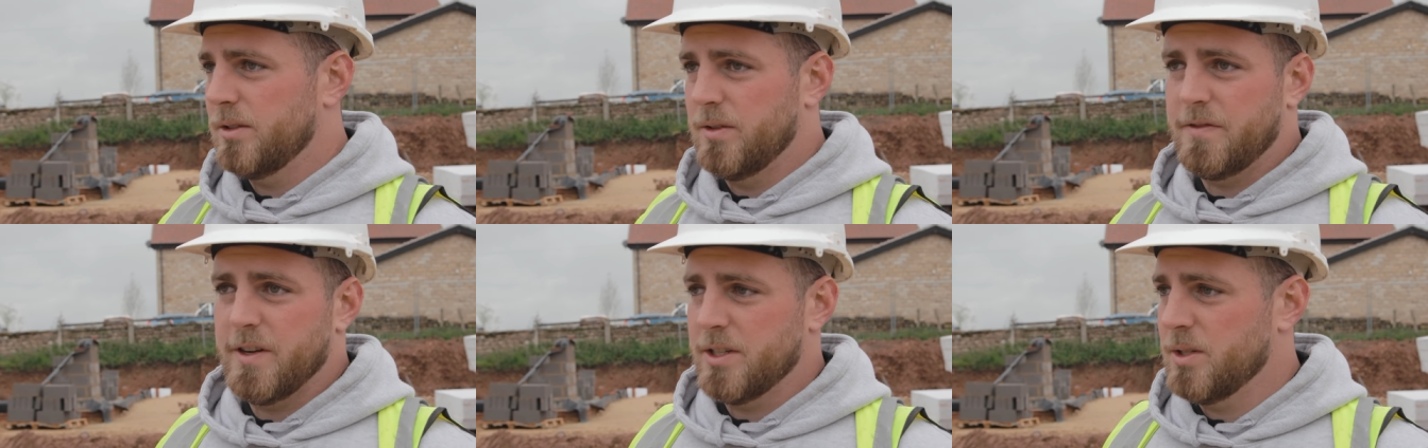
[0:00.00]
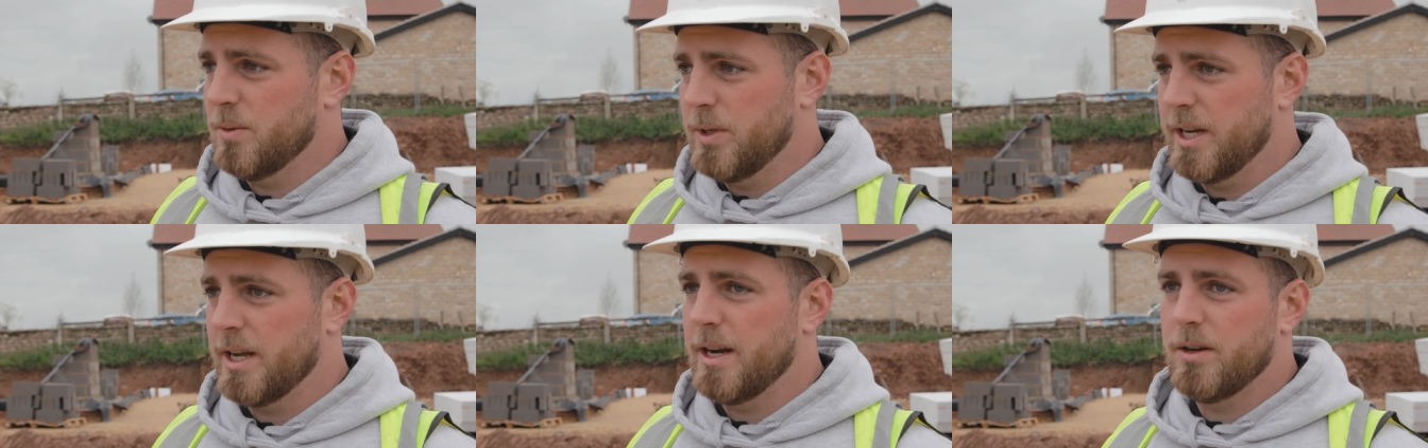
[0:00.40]
The
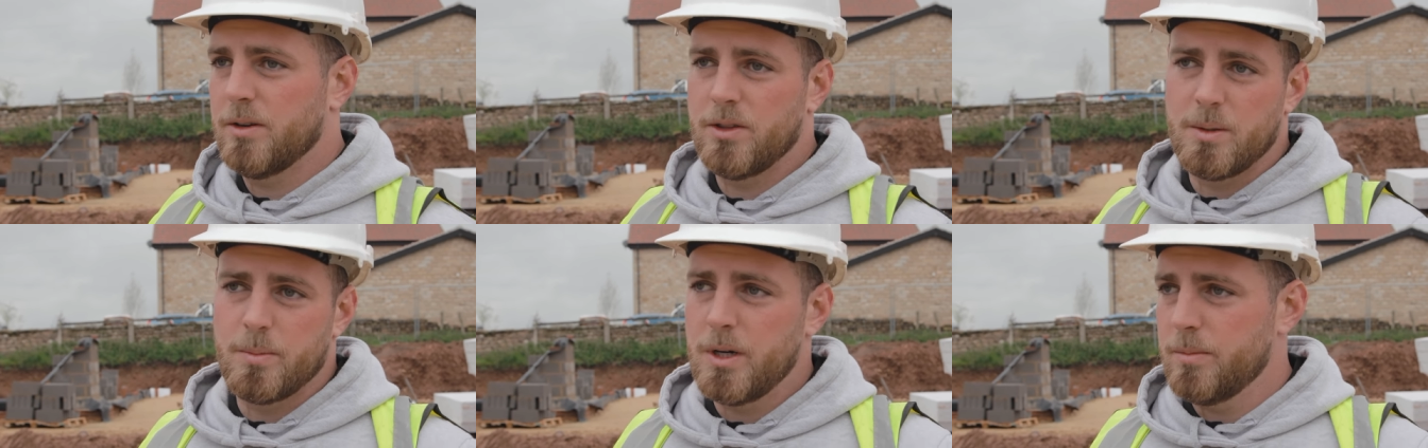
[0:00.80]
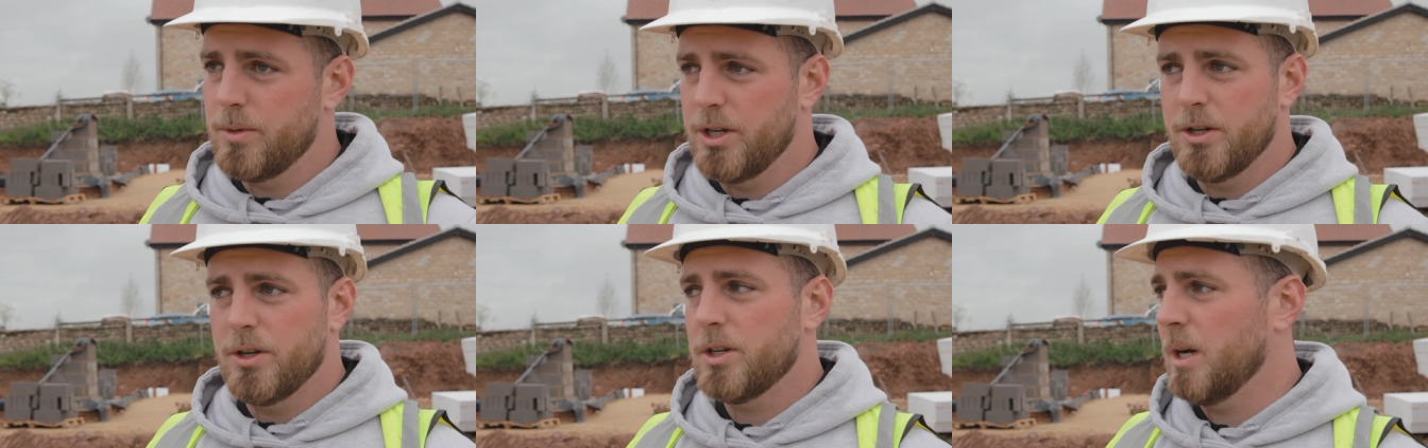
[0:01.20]
faster we get it done, the more
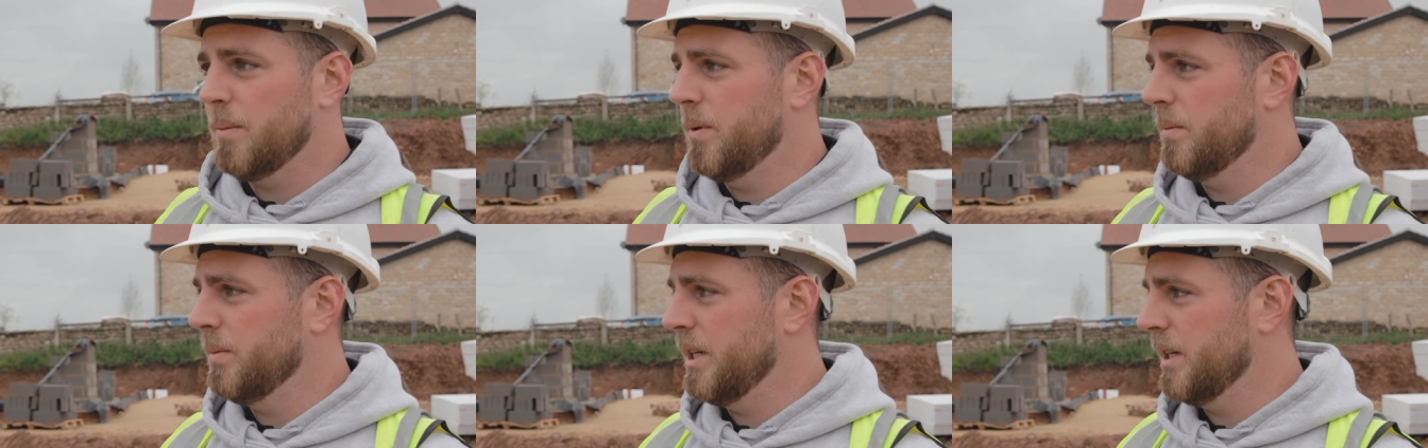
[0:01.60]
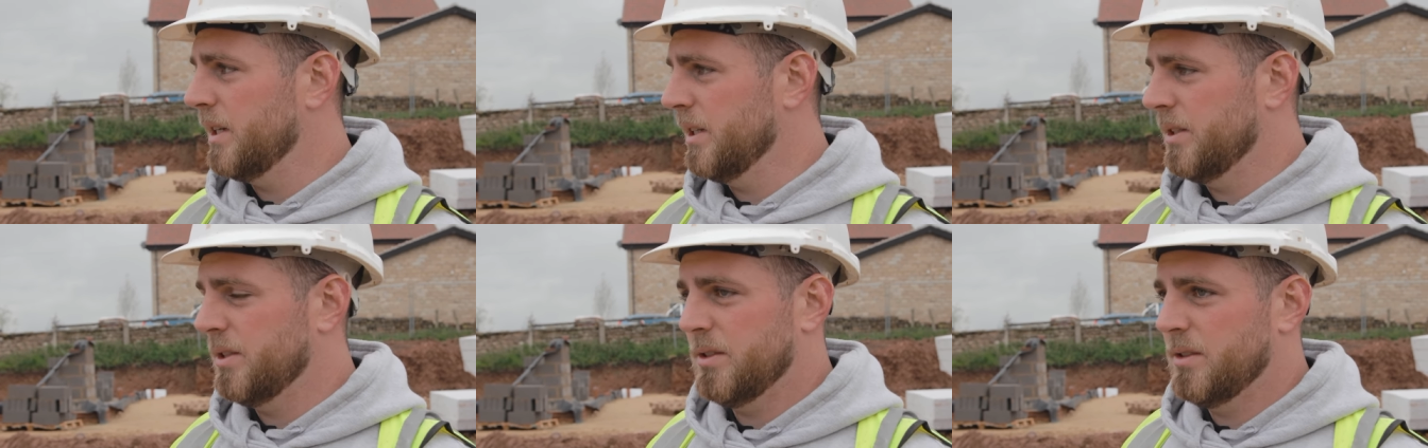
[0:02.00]
money Oak Apple
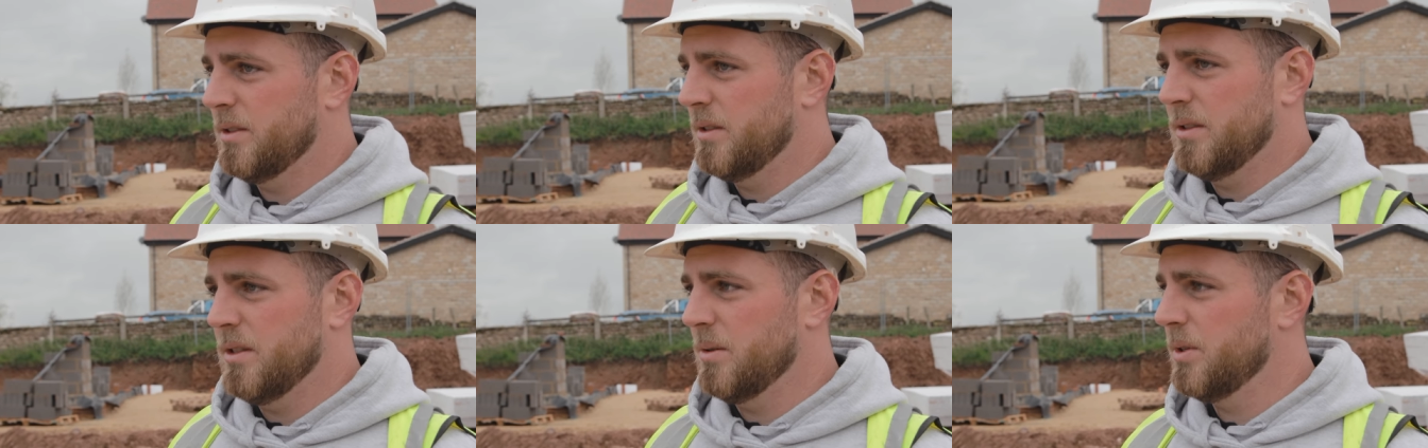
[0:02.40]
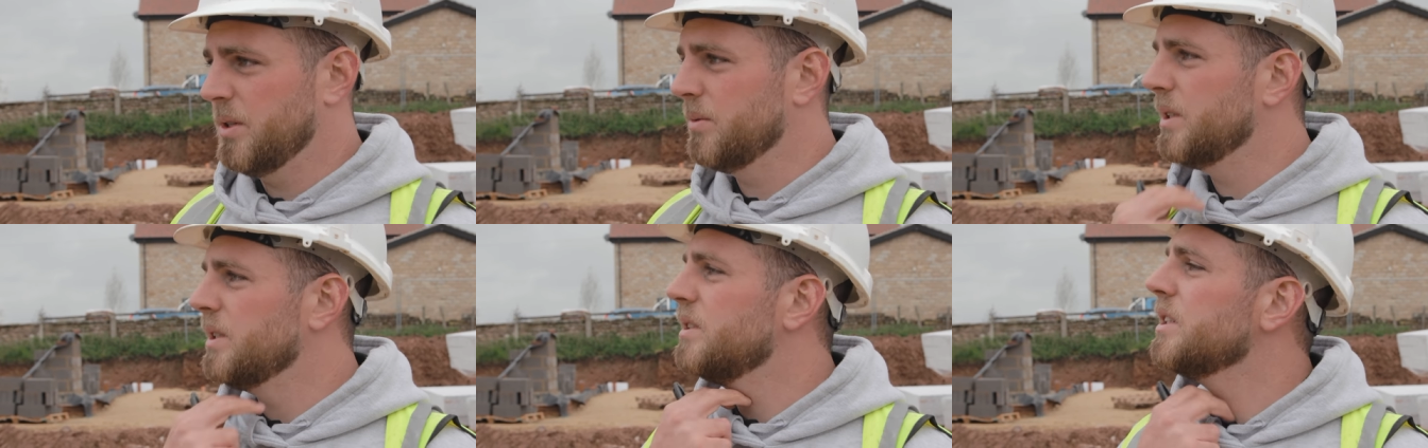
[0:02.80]
make. It's a
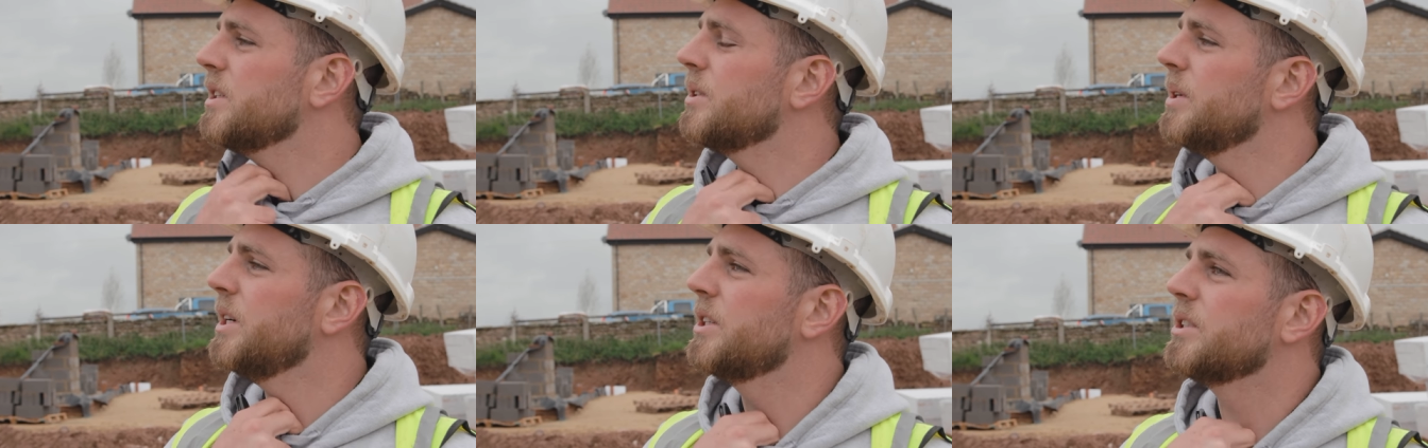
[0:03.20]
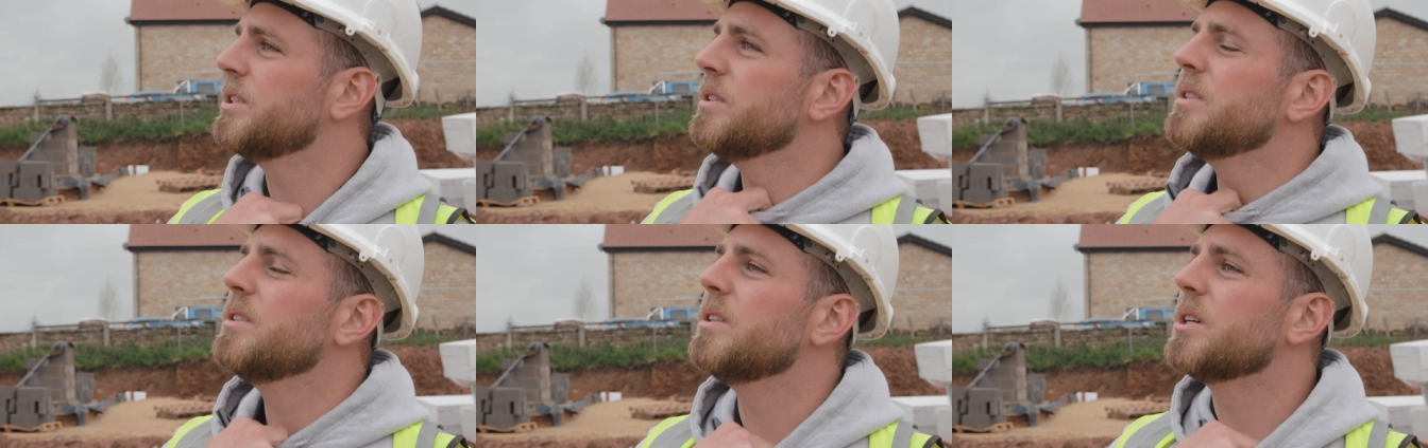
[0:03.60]
win-win
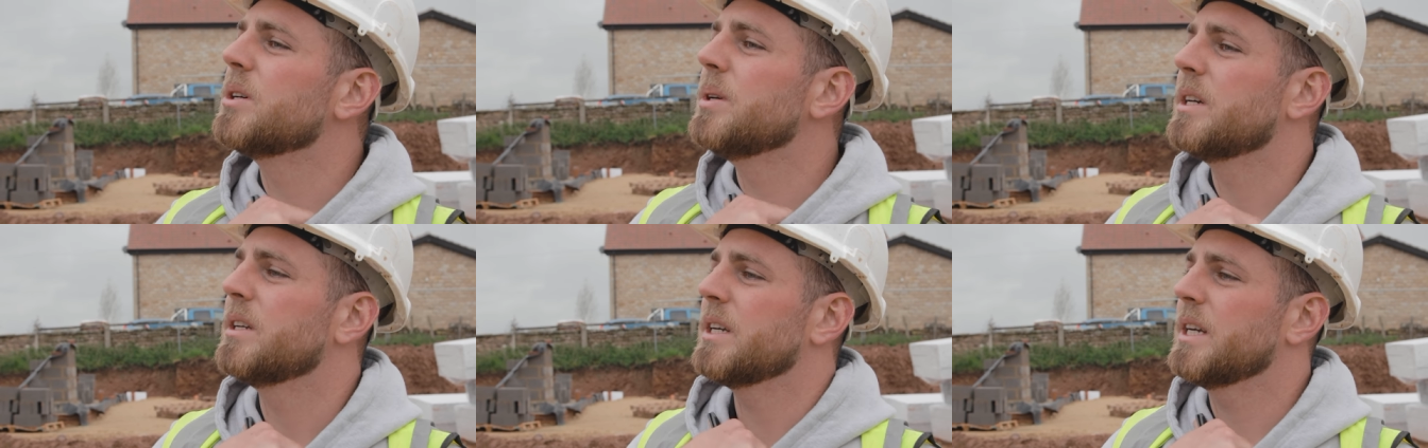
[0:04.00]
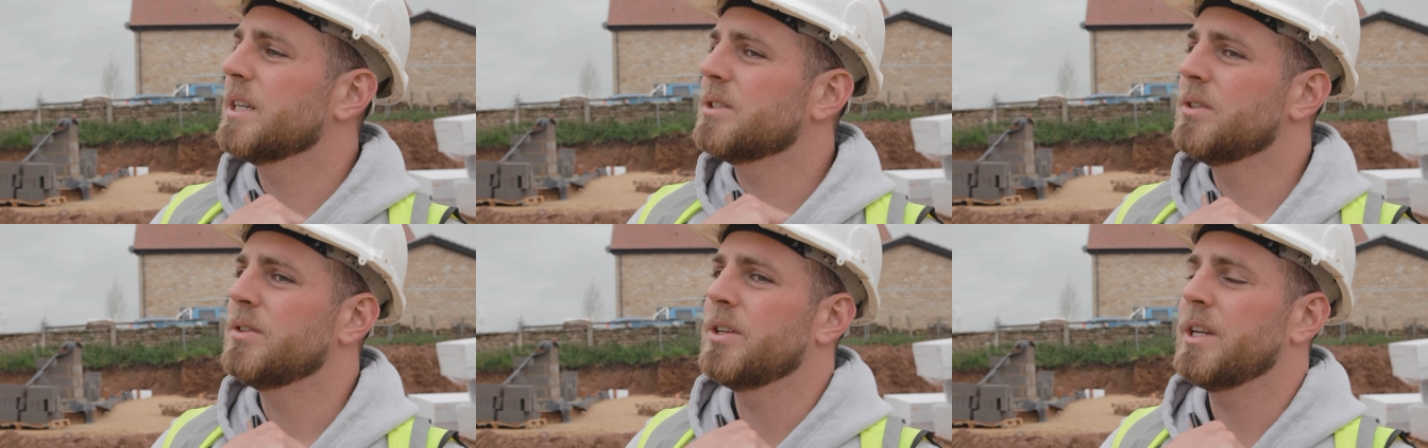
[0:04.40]
situation. The quicker it
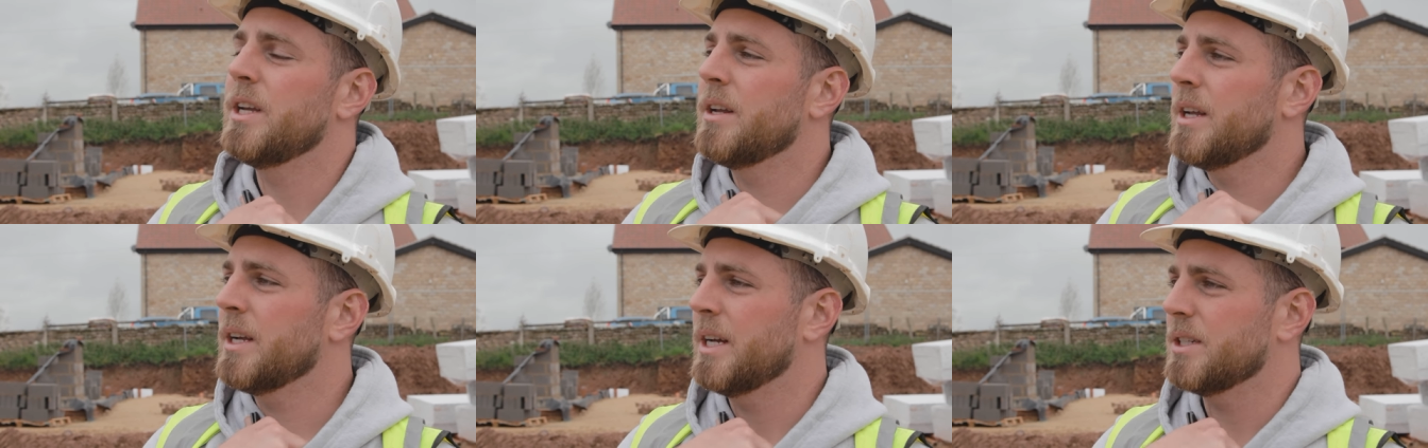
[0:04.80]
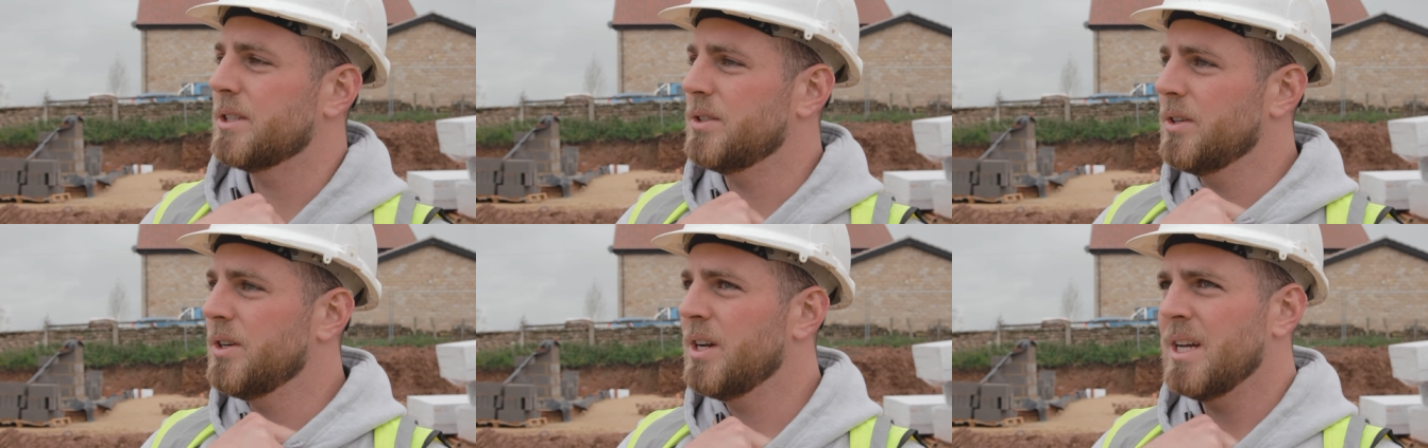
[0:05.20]
gets done, the neater it
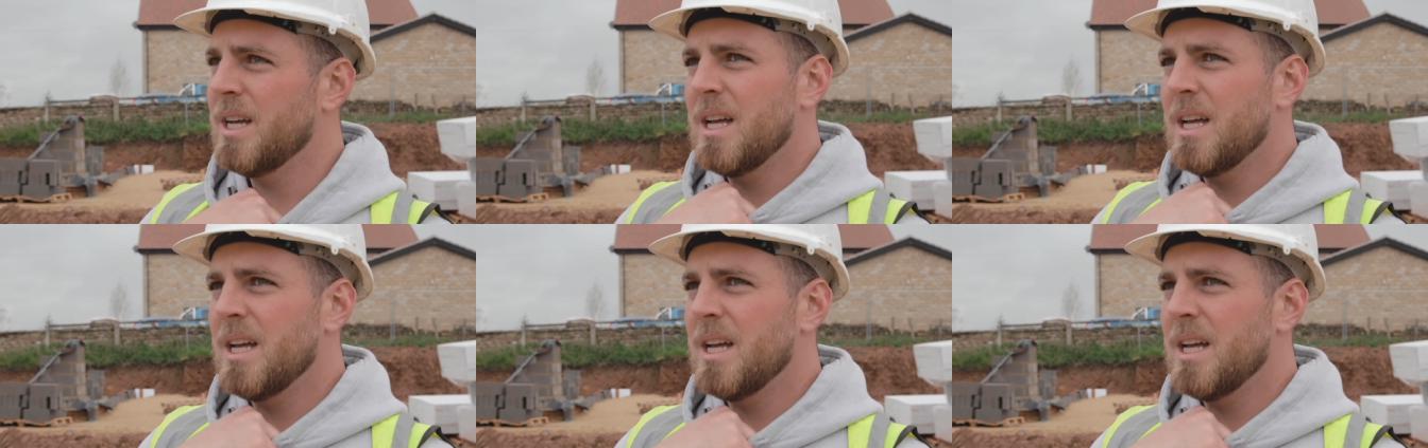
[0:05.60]
gets done.